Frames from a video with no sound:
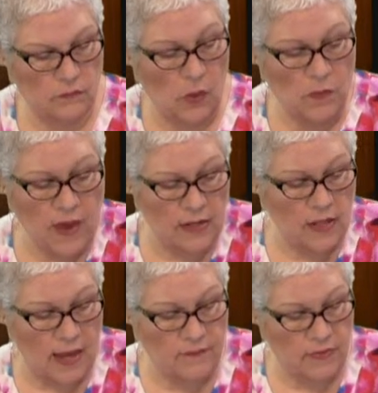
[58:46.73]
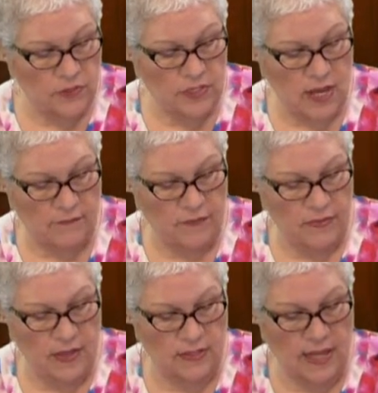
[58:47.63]
we've got a lot of other stuff
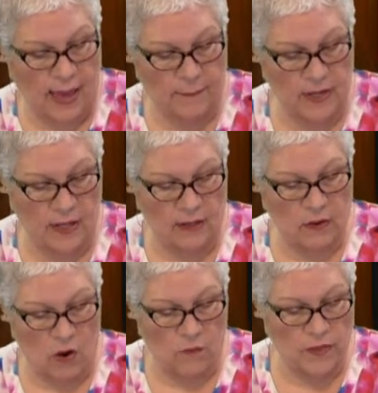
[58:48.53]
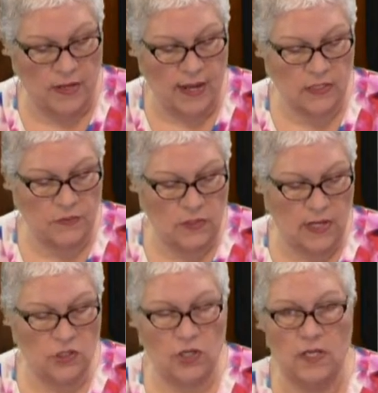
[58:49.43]
that's happening over the next few
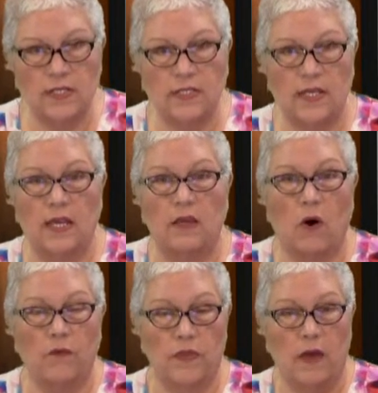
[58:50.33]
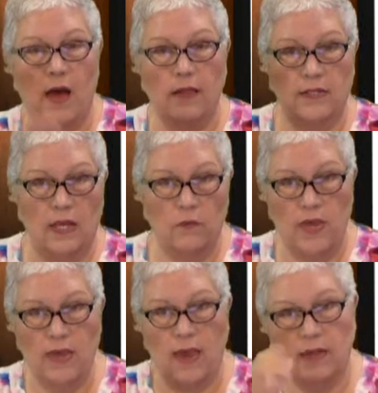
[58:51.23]
days. You're going to see over the holiday
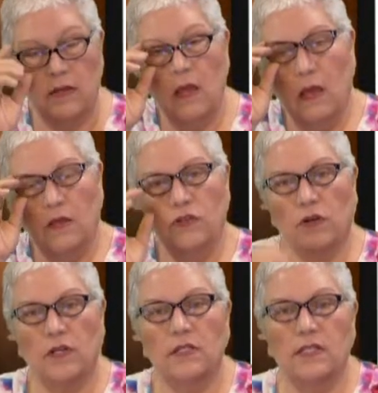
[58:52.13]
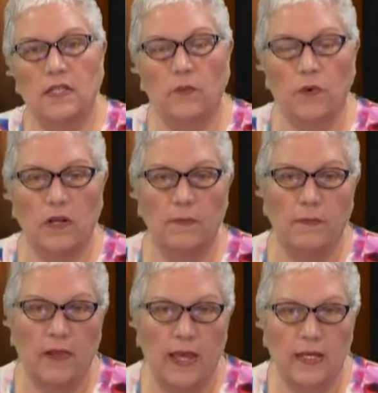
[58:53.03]
weekend, you're going to see that we're going to be
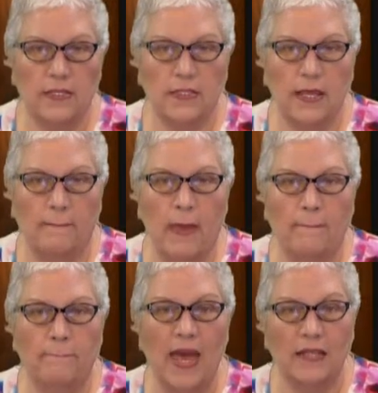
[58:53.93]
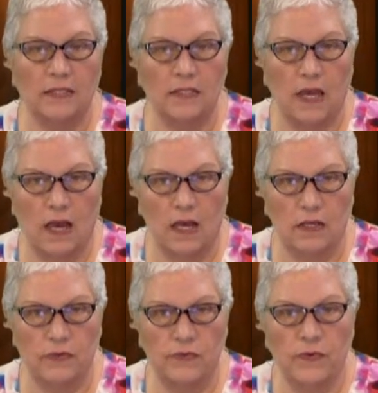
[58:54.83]
playing some best
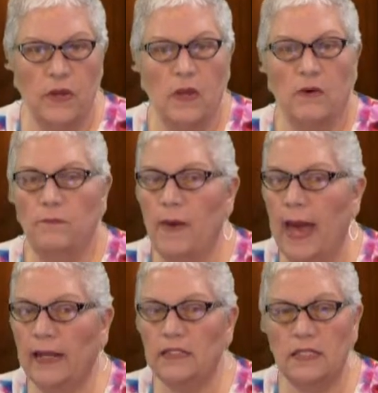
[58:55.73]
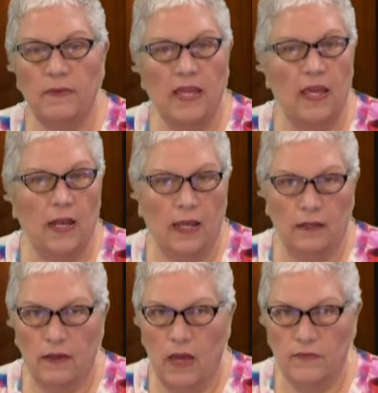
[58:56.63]
of back to the
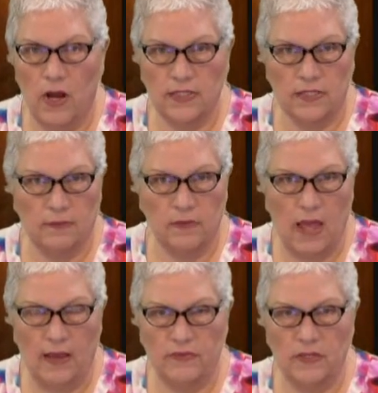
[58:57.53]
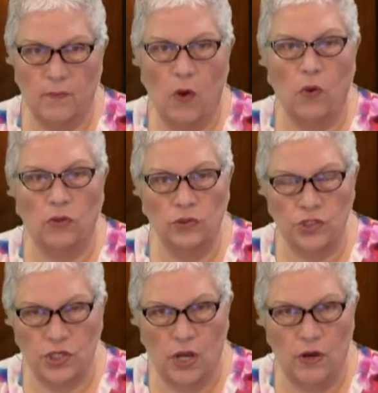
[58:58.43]
beginning of Autism Live. Some old
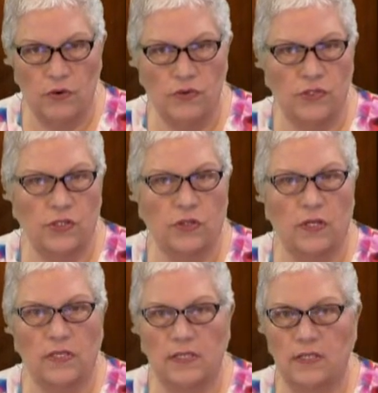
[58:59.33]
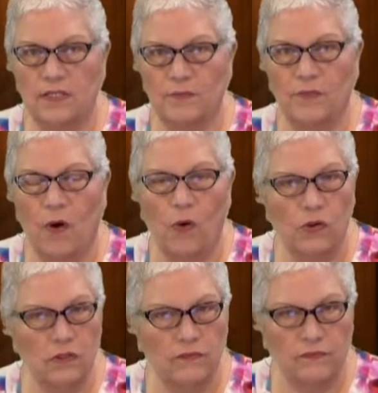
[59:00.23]
shows, you're going to see some old